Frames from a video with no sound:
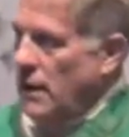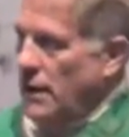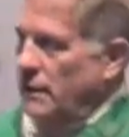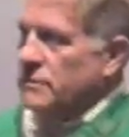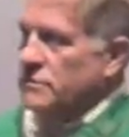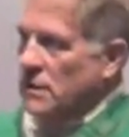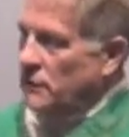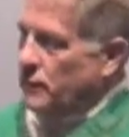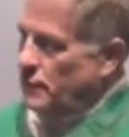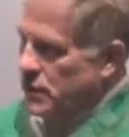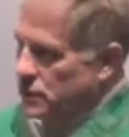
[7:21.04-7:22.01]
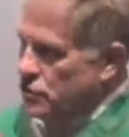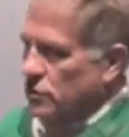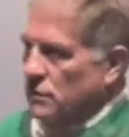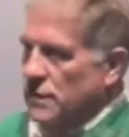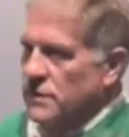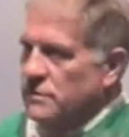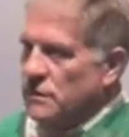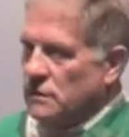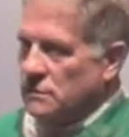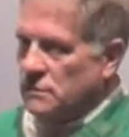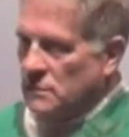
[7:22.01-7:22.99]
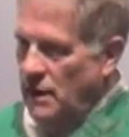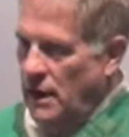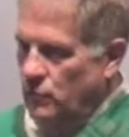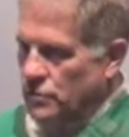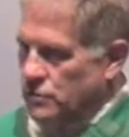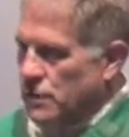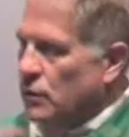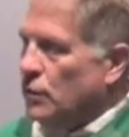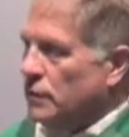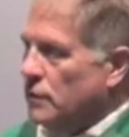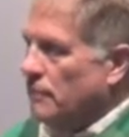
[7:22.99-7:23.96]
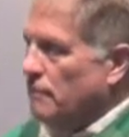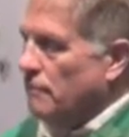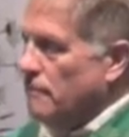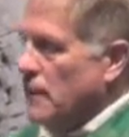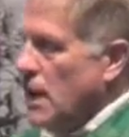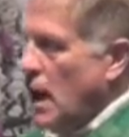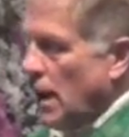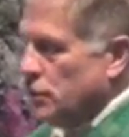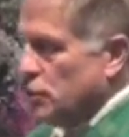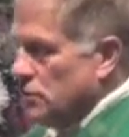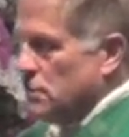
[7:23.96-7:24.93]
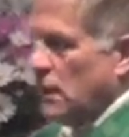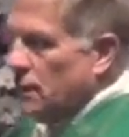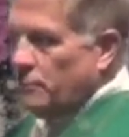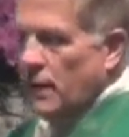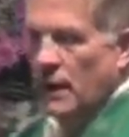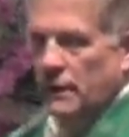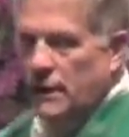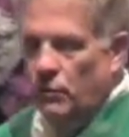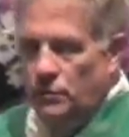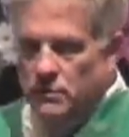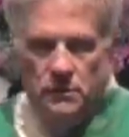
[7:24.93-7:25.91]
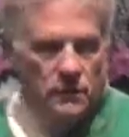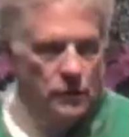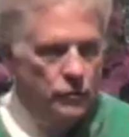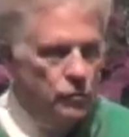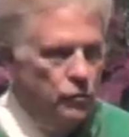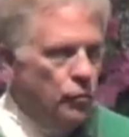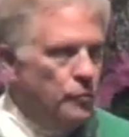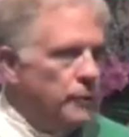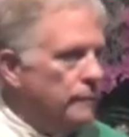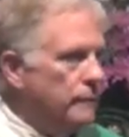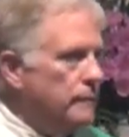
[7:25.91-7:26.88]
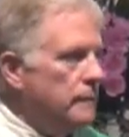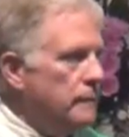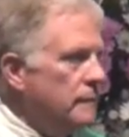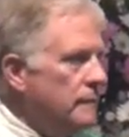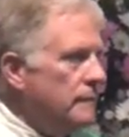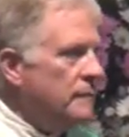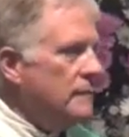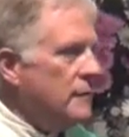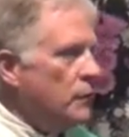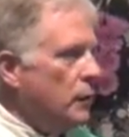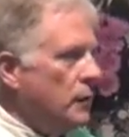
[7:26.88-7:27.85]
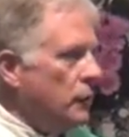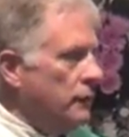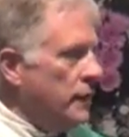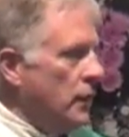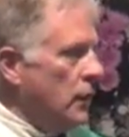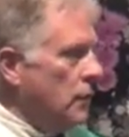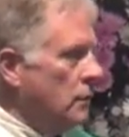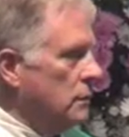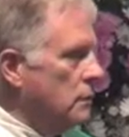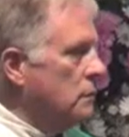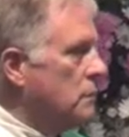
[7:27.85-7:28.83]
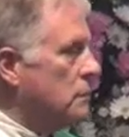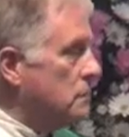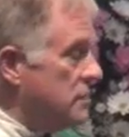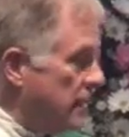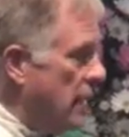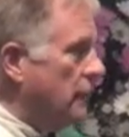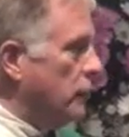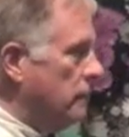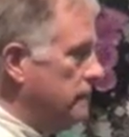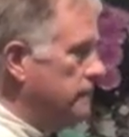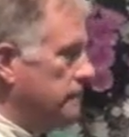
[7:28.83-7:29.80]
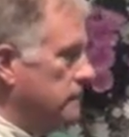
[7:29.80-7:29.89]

I sent him a picture. He says, "I was there with him. I just got back. He was in another group. We were there together."